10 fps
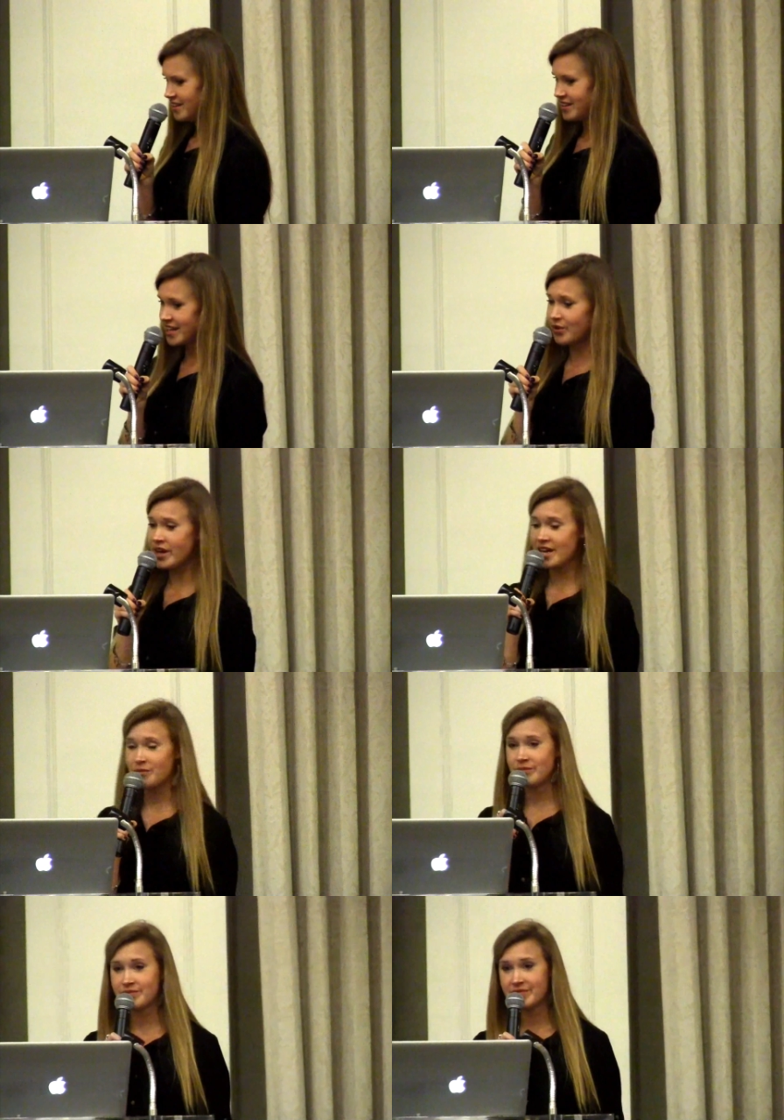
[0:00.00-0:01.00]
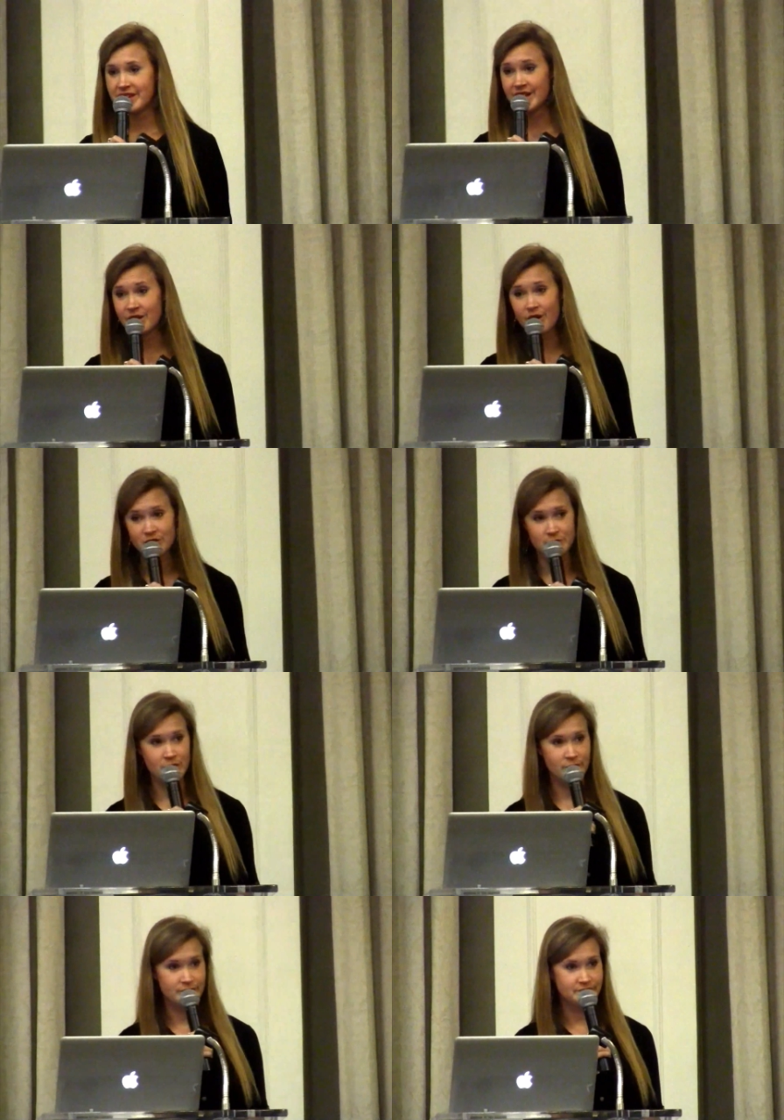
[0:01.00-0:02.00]
And here I am in the
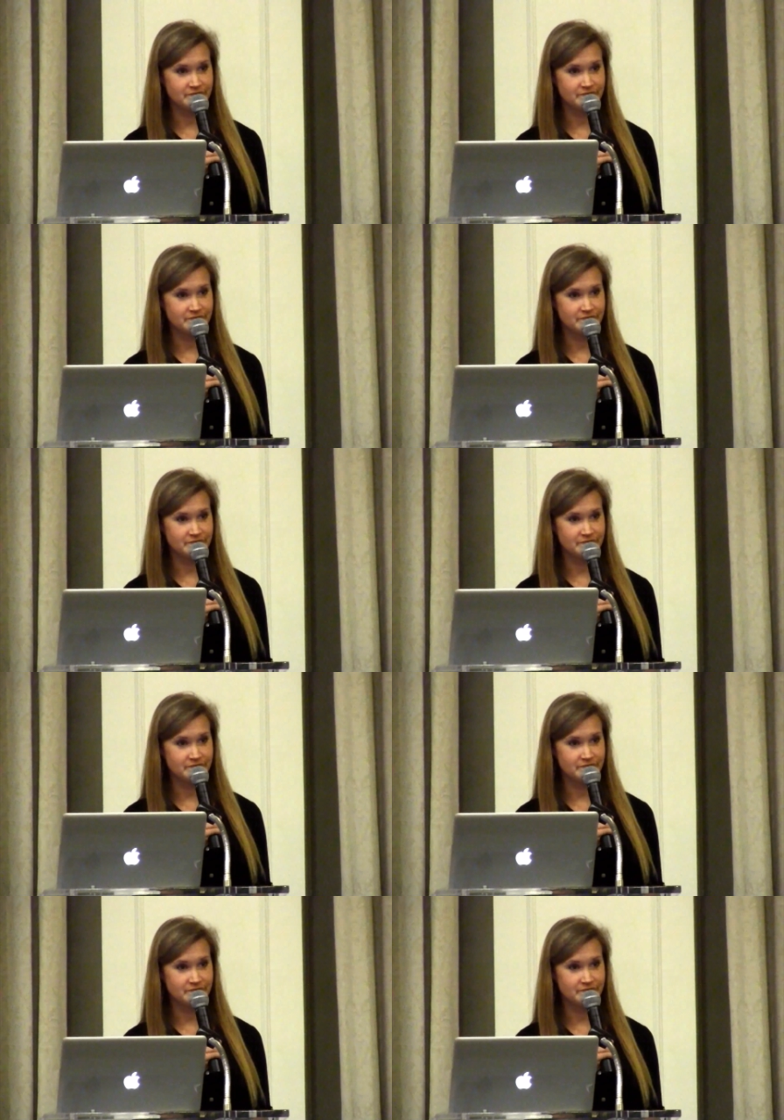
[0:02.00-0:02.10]
hospital